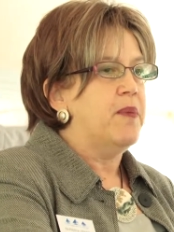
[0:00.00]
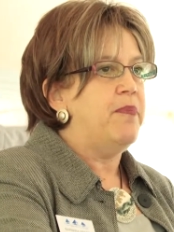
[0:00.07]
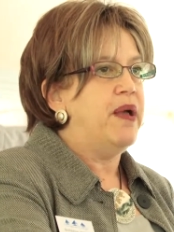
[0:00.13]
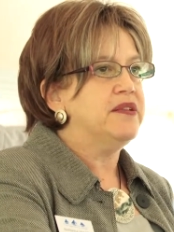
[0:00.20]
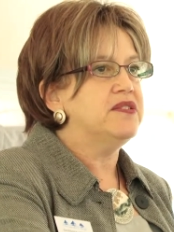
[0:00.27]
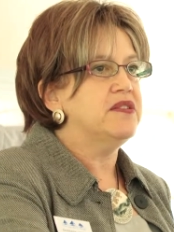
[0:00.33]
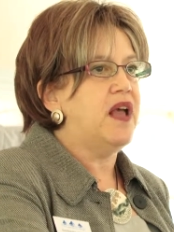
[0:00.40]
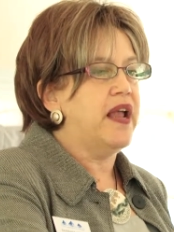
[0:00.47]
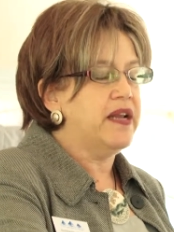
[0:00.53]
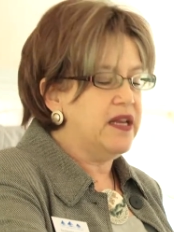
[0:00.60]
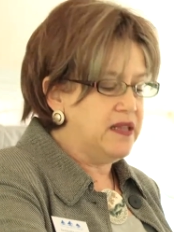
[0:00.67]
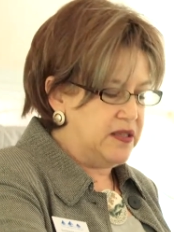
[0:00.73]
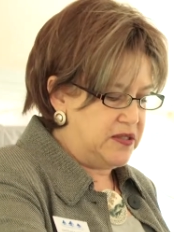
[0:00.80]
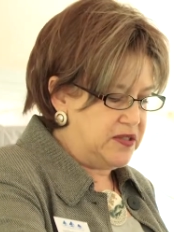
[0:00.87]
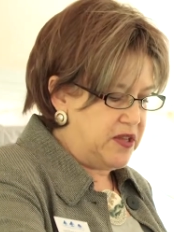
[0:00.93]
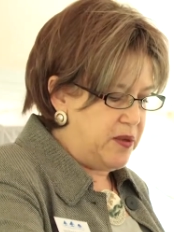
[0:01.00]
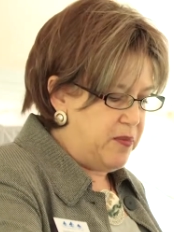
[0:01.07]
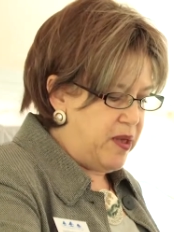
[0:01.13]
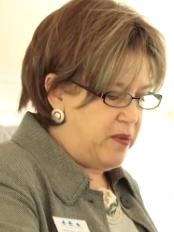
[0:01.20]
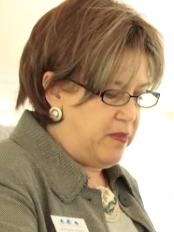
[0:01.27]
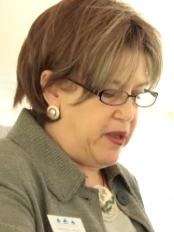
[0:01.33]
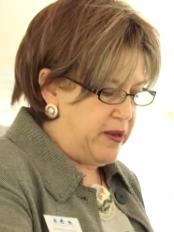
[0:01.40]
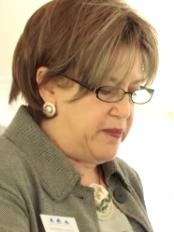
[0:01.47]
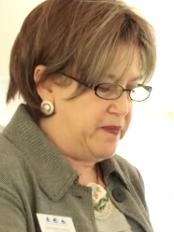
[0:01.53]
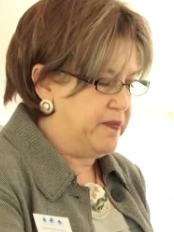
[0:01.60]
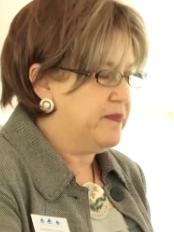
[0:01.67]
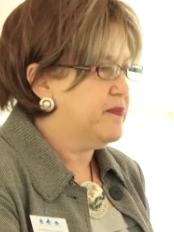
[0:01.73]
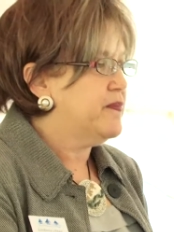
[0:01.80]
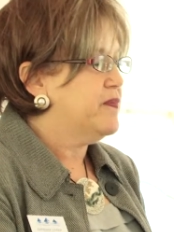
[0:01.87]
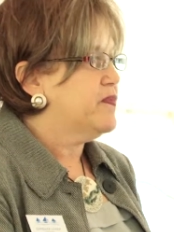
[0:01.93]
By signing this commitment,
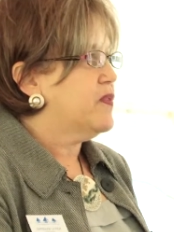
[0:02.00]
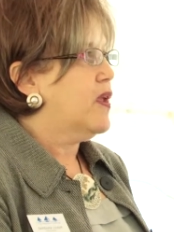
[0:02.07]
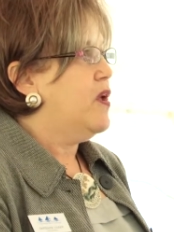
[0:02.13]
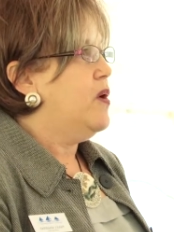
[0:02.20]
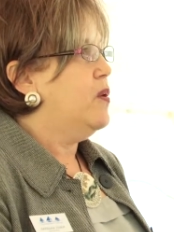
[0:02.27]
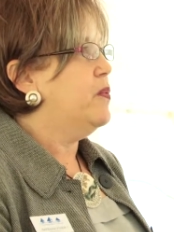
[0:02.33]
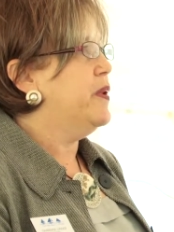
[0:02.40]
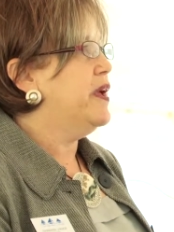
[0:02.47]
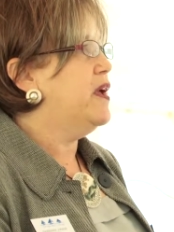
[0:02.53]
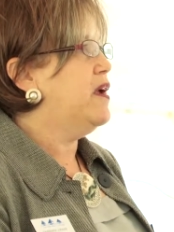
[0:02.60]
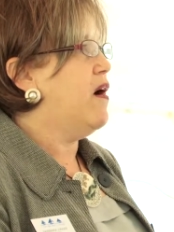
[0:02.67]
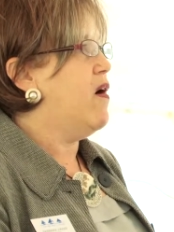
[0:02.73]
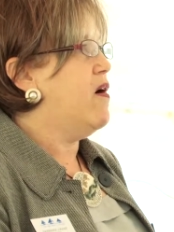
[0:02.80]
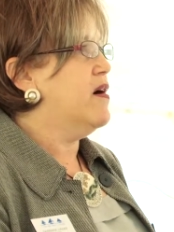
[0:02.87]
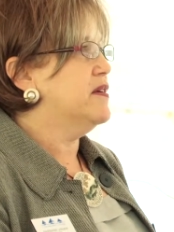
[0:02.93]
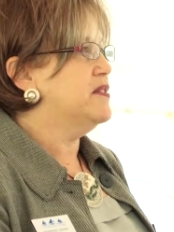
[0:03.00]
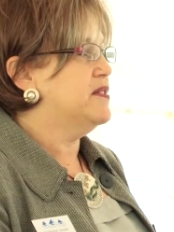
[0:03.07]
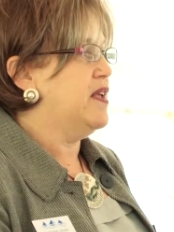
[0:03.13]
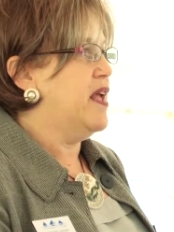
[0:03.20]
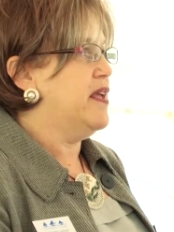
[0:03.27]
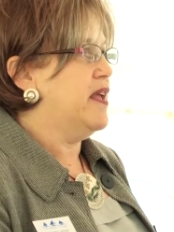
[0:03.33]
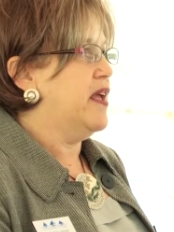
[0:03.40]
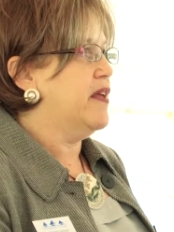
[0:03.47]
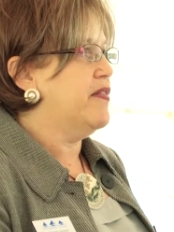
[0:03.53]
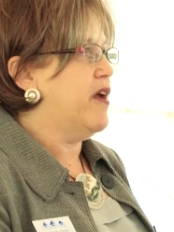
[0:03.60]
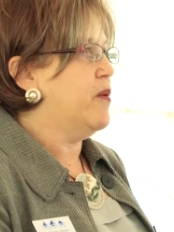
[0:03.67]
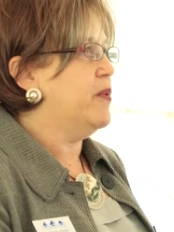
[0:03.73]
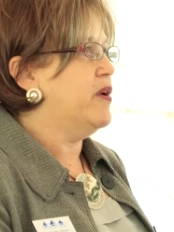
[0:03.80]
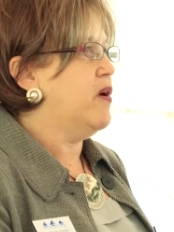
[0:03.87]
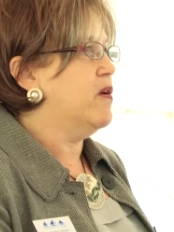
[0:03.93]
we are saying
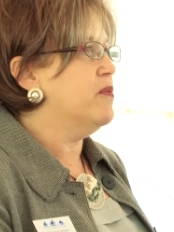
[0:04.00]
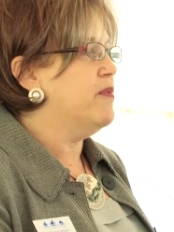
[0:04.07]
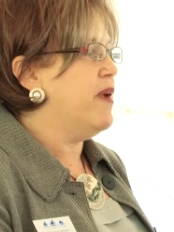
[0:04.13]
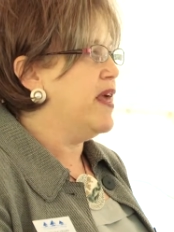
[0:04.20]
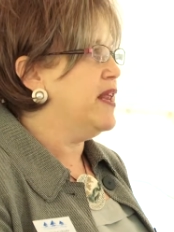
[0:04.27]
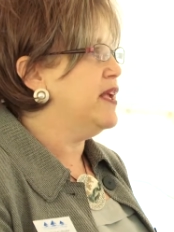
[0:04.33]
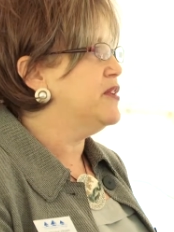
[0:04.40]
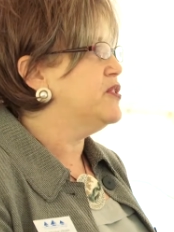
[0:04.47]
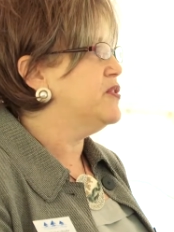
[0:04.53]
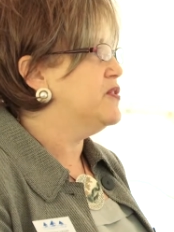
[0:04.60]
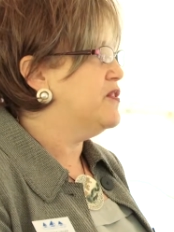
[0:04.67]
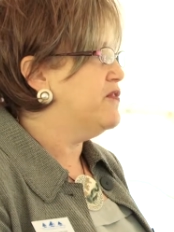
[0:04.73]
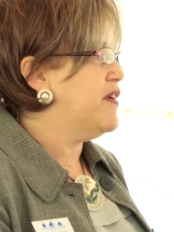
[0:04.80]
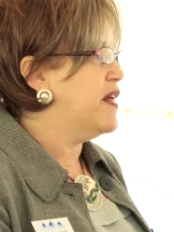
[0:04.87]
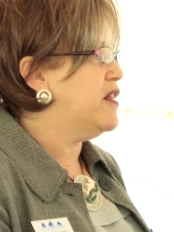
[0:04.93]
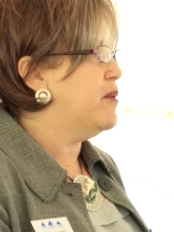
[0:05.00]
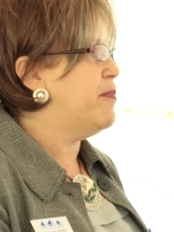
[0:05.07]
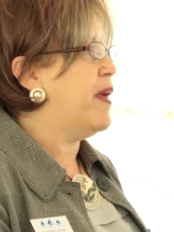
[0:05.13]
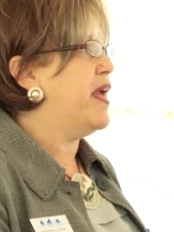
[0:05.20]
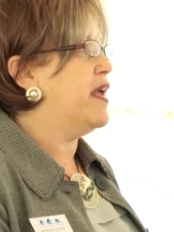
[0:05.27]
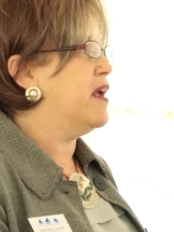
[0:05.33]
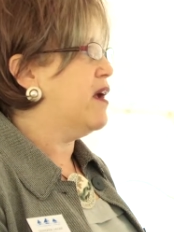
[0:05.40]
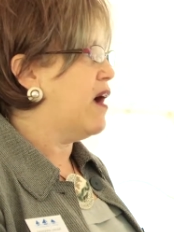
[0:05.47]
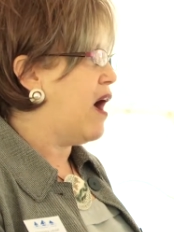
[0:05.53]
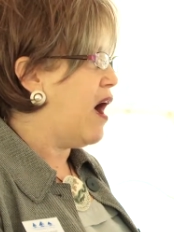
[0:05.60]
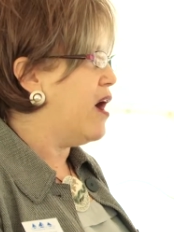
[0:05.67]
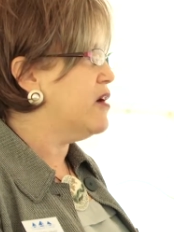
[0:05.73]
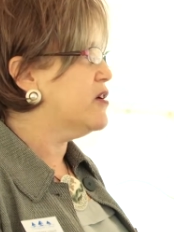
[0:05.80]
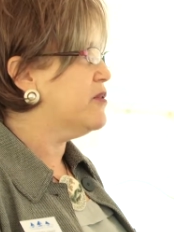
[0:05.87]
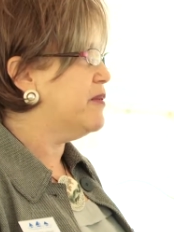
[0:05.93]
that we are ready to develop a
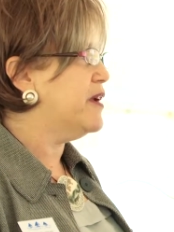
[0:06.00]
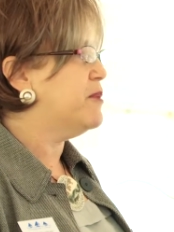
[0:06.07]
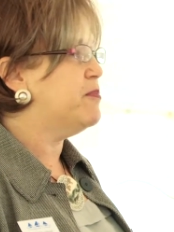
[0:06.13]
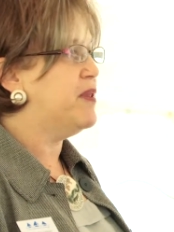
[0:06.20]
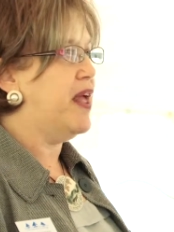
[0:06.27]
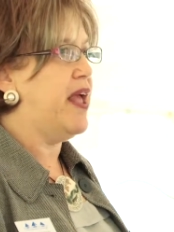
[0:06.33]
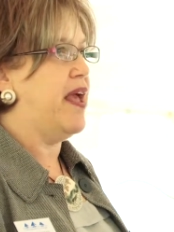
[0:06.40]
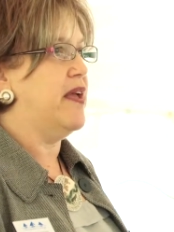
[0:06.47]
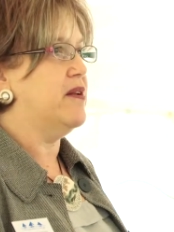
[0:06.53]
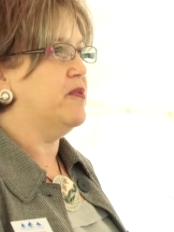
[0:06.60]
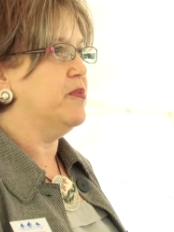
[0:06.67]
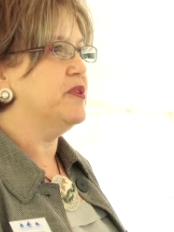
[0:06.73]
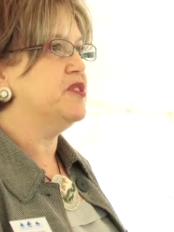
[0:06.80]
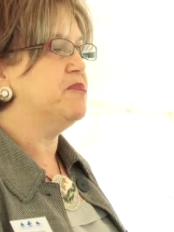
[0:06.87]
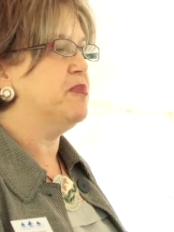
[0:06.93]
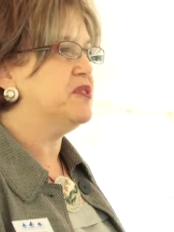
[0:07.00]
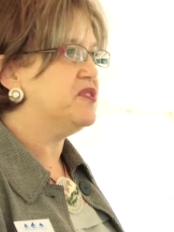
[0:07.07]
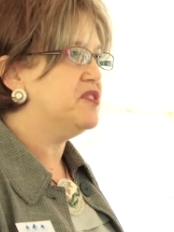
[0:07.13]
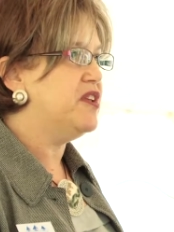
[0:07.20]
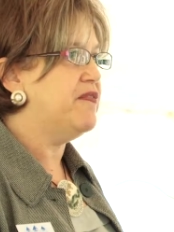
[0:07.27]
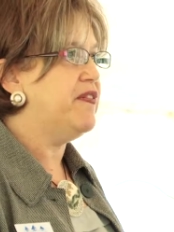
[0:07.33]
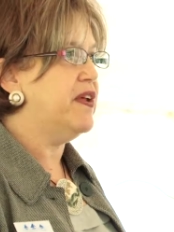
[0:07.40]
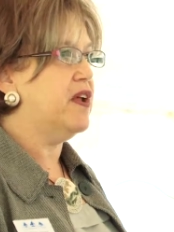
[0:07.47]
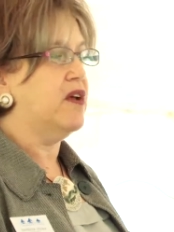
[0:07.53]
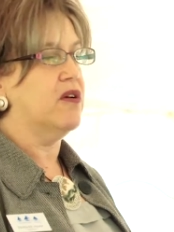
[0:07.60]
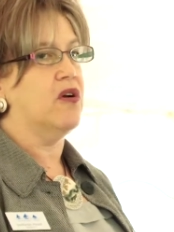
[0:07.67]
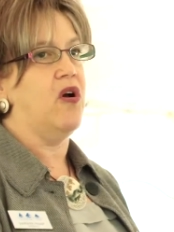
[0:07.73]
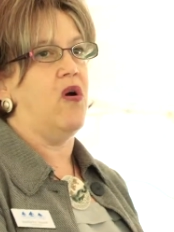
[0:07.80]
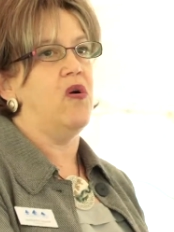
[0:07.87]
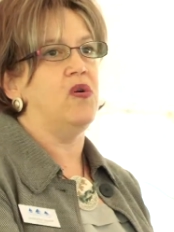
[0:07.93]
concrete plan with specific
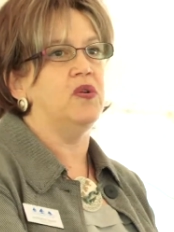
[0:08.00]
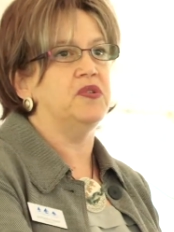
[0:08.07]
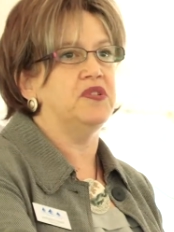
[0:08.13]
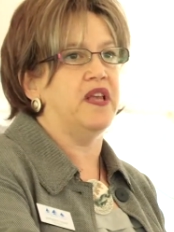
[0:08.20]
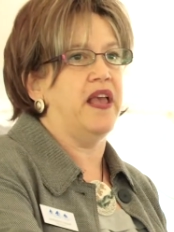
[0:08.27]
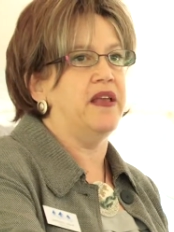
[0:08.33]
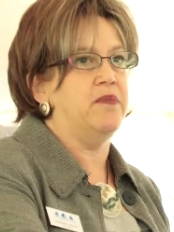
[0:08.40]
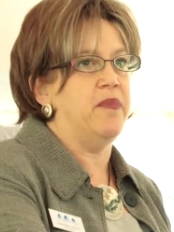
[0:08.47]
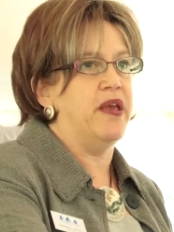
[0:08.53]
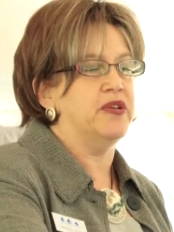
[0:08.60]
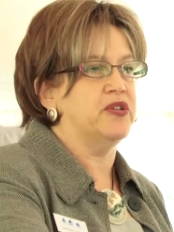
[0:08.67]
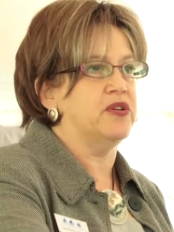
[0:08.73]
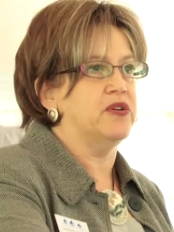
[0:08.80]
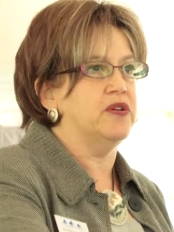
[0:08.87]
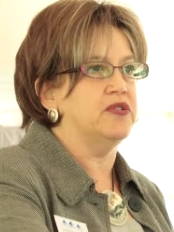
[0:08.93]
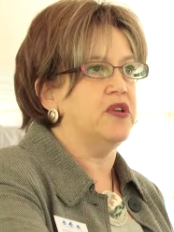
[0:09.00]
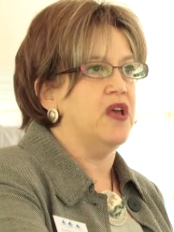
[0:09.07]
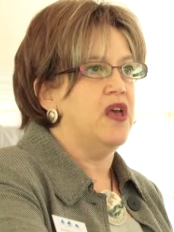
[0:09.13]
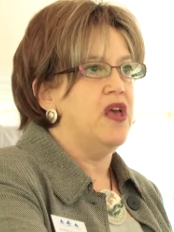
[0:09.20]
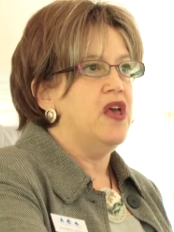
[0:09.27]
goals and measures